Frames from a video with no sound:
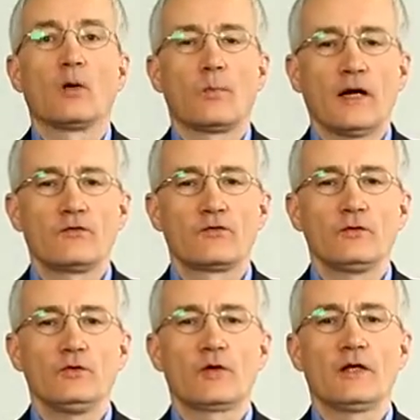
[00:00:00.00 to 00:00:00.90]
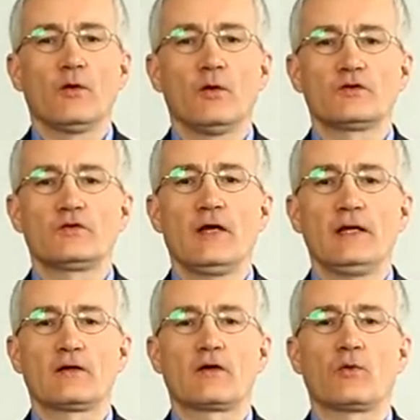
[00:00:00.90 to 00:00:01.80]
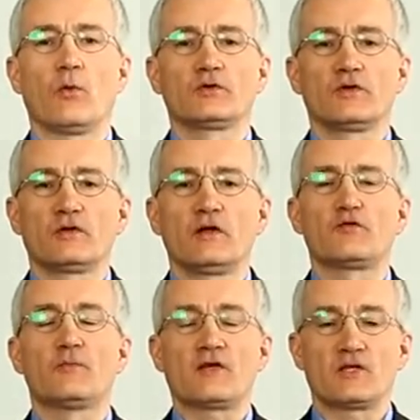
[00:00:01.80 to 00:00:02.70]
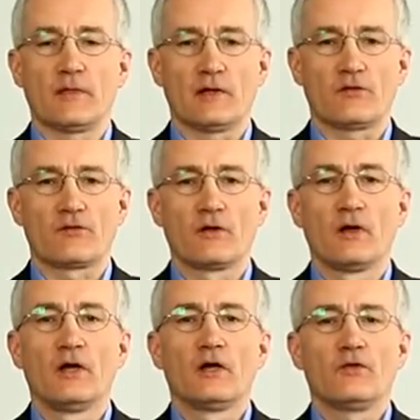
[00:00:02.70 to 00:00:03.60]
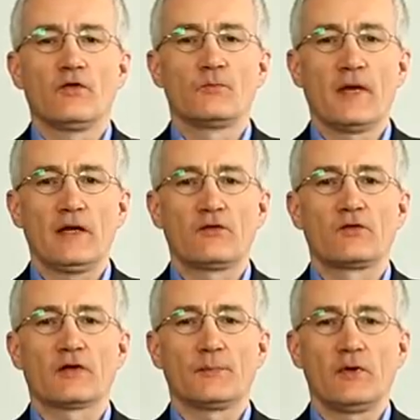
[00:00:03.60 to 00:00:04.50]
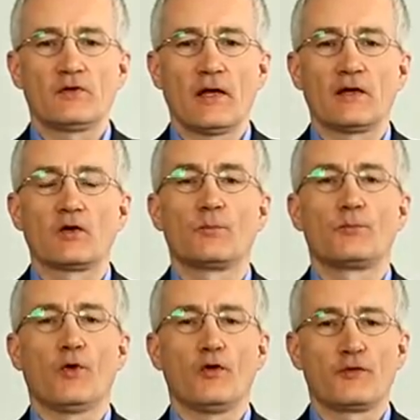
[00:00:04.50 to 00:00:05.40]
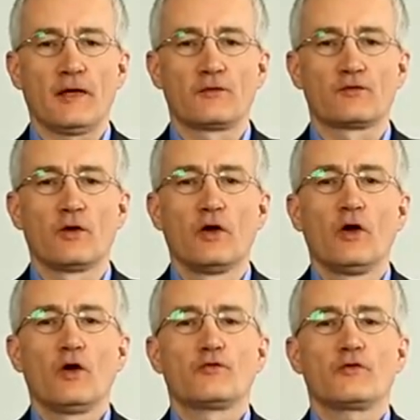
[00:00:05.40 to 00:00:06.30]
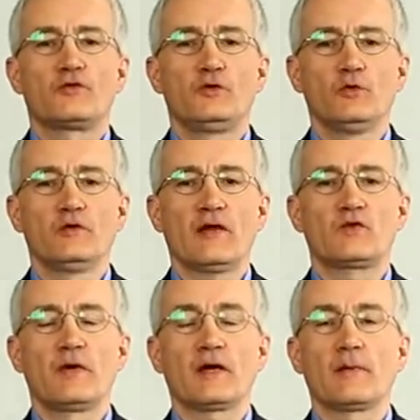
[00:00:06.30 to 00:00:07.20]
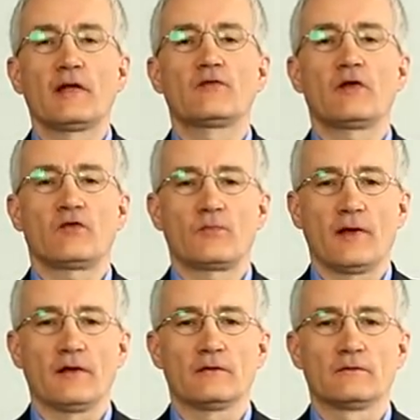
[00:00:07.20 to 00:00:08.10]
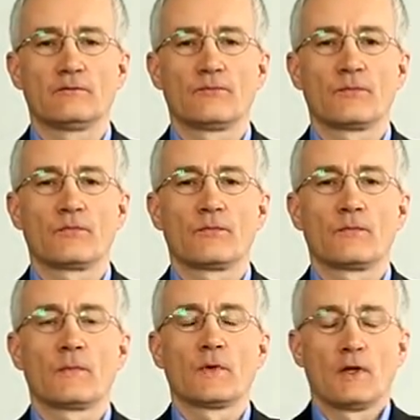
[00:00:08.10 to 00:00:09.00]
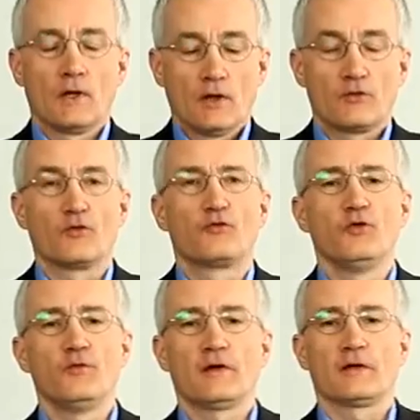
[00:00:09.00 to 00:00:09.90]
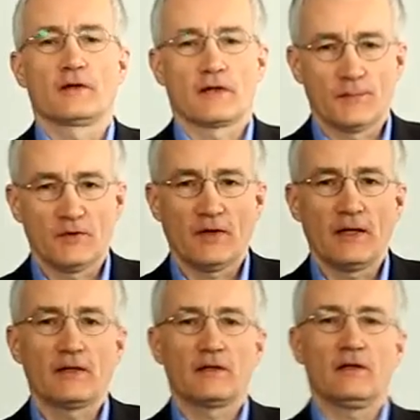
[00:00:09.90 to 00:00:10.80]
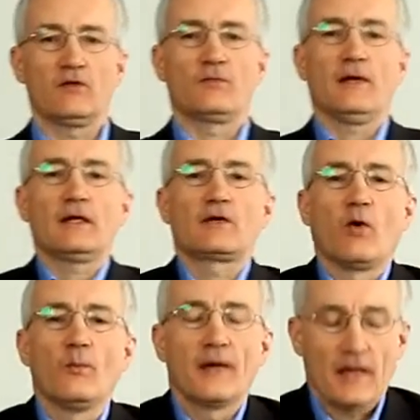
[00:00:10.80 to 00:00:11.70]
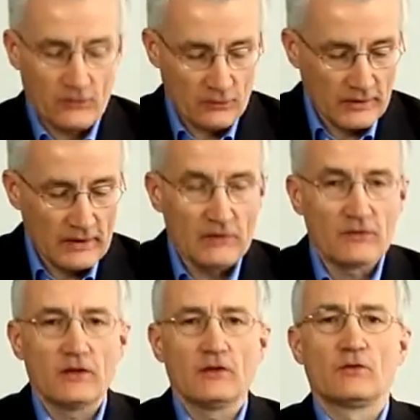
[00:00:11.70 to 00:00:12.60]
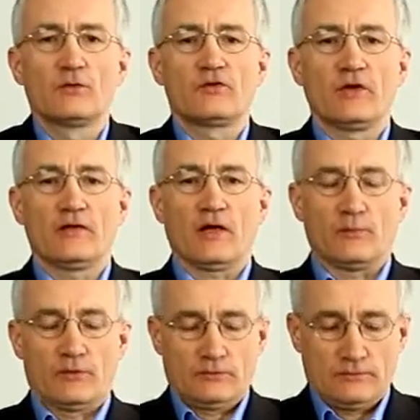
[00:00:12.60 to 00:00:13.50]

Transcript: But you can also take quantitative measurements. This makes the Ripple Tank perfect for student experiments as well. The PHYWE ripple tank is very compact and easy to set up.